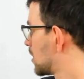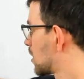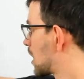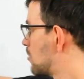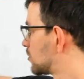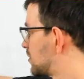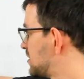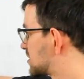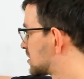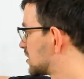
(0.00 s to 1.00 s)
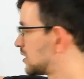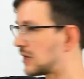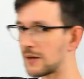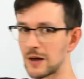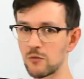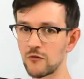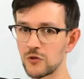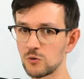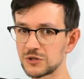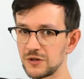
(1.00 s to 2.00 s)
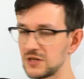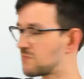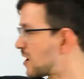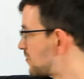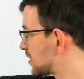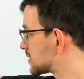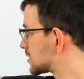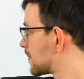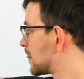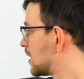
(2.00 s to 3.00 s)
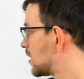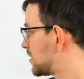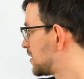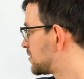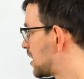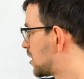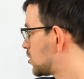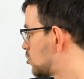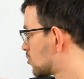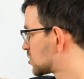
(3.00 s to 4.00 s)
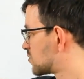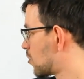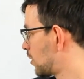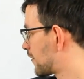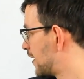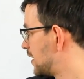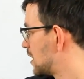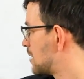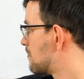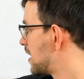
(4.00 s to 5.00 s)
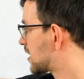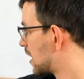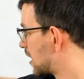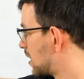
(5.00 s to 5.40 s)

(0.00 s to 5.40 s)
count this number of nodes in this prefix, then take your small array, make